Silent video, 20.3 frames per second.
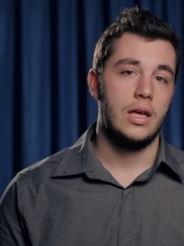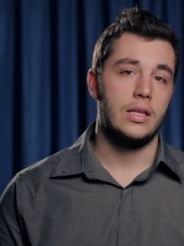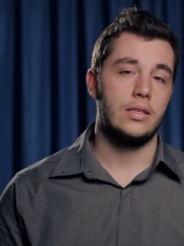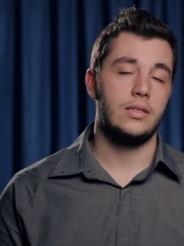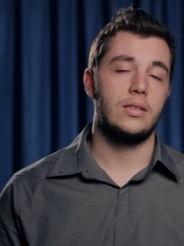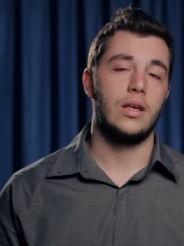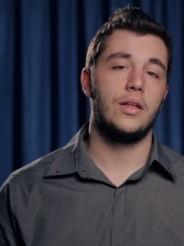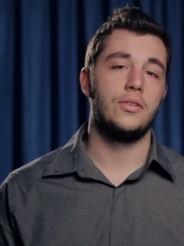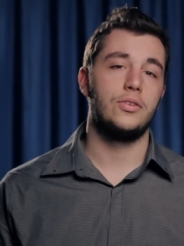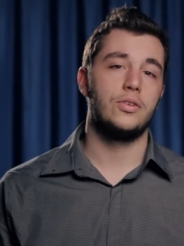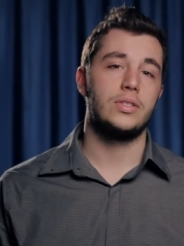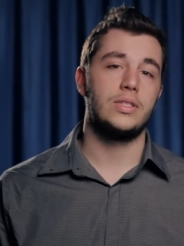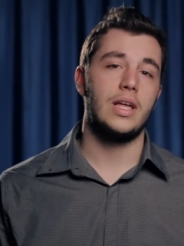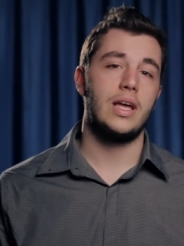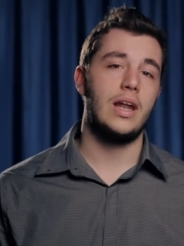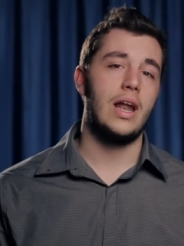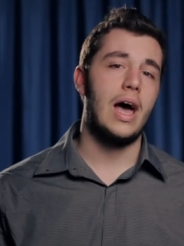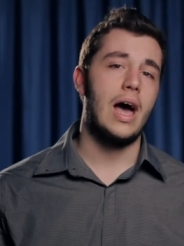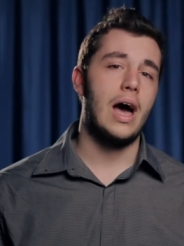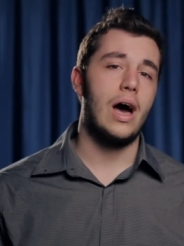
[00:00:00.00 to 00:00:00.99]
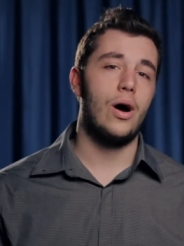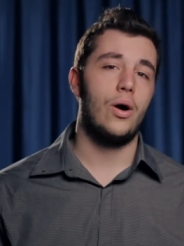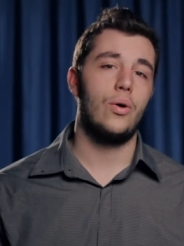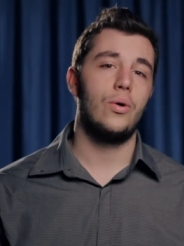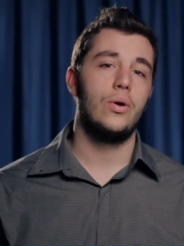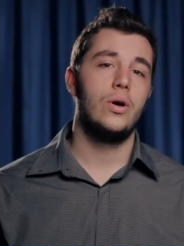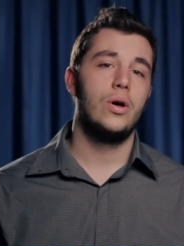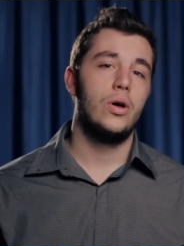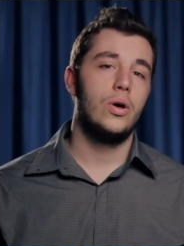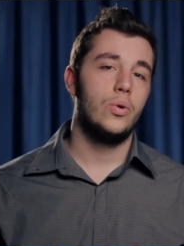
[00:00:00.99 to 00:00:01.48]
and understand
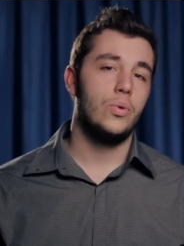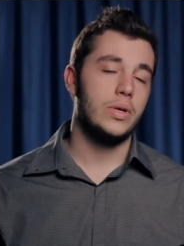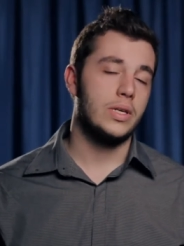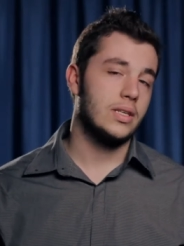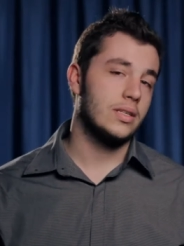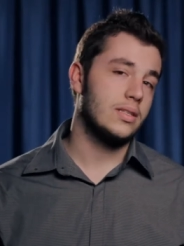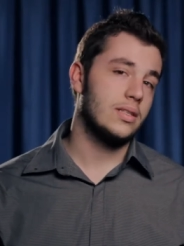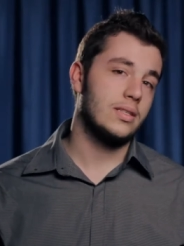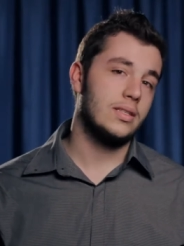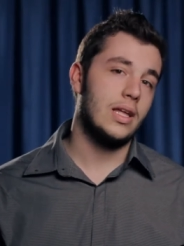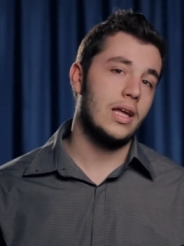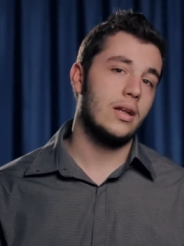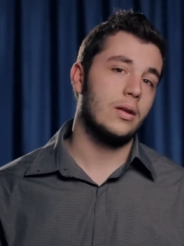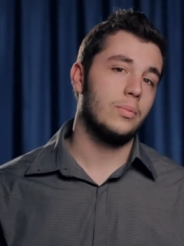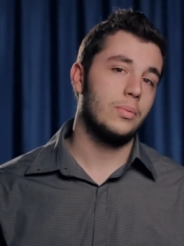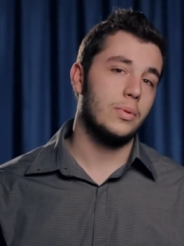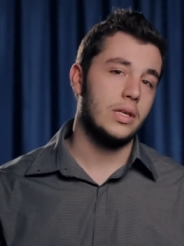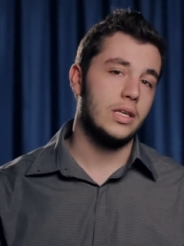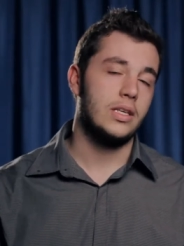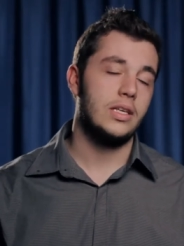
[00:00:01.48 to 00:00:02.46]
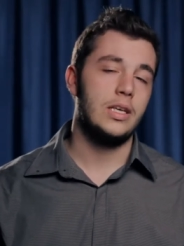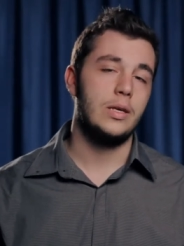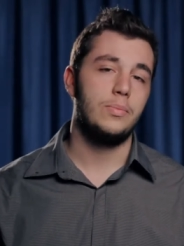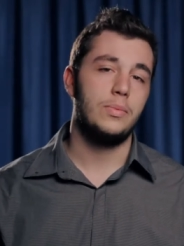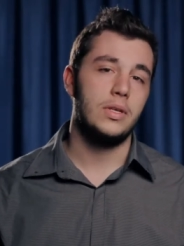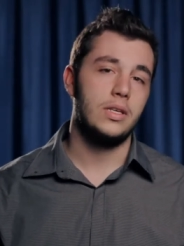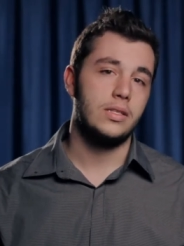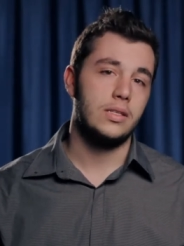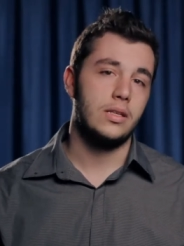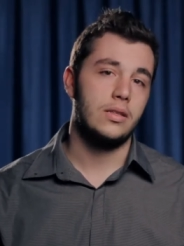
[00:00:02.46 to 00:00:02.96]
how we can sustainably keep
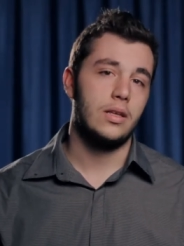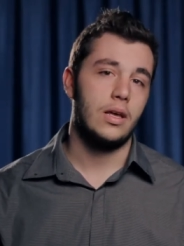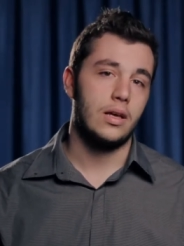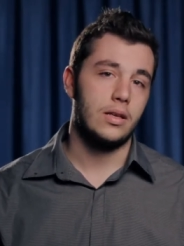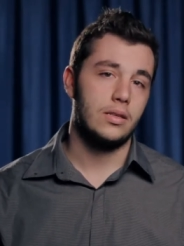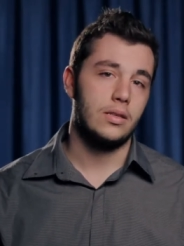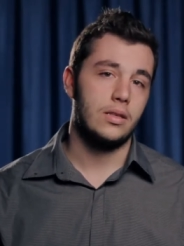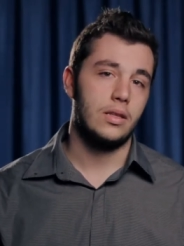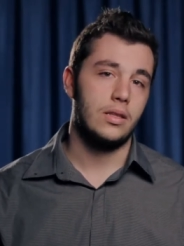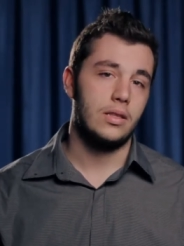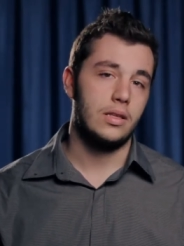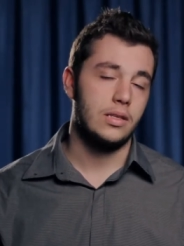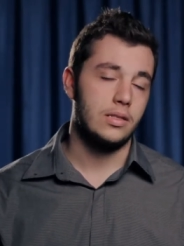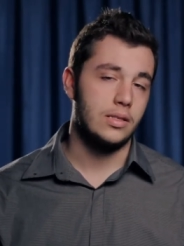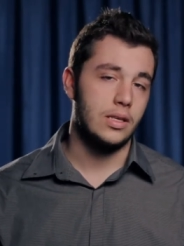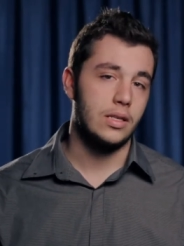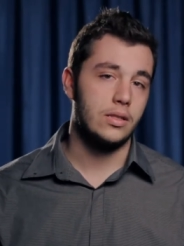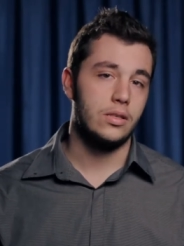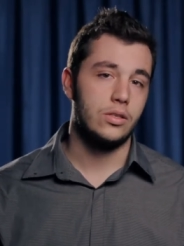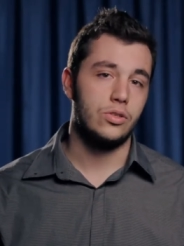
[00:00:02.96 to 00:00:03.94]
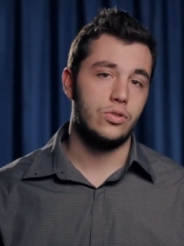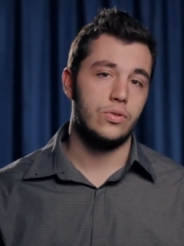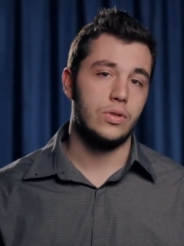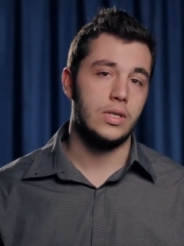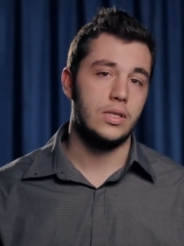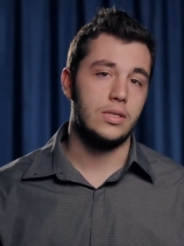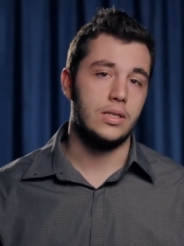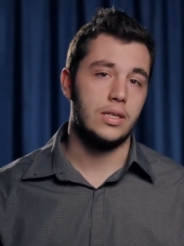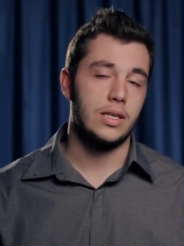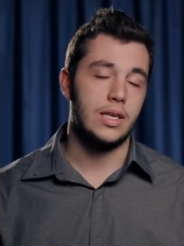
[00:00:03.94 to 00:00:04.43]
these index these
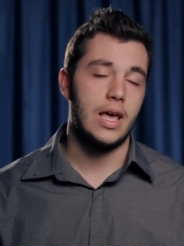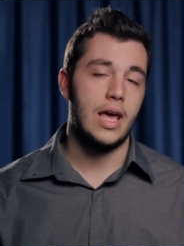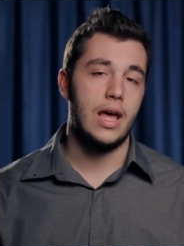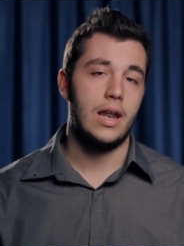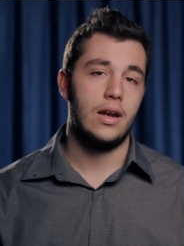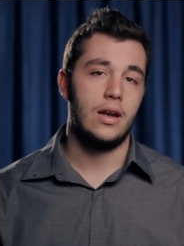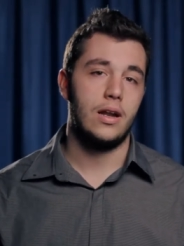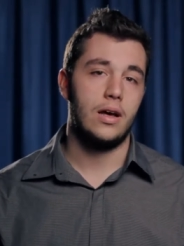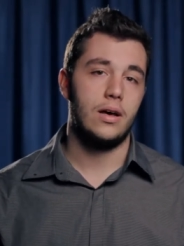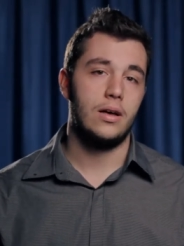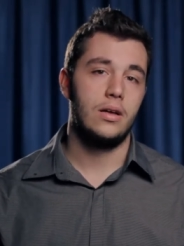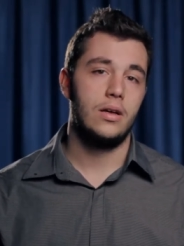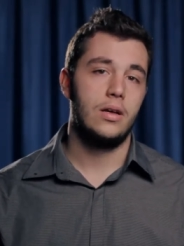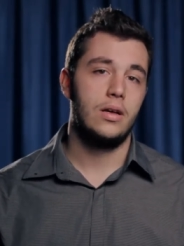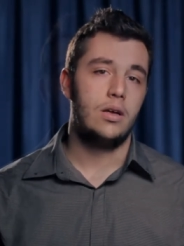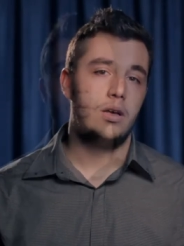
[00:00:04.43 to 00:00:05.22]
industries in Canada.